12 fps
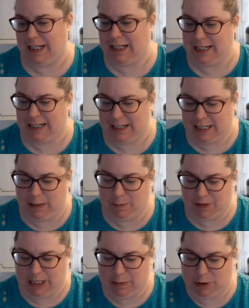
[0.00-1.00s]
and a
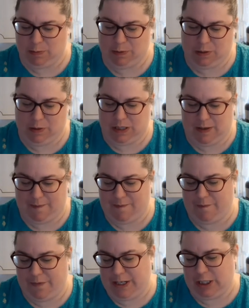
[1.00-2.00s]
couple tablespoons of
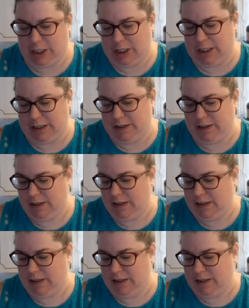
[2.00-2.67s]
vinegar.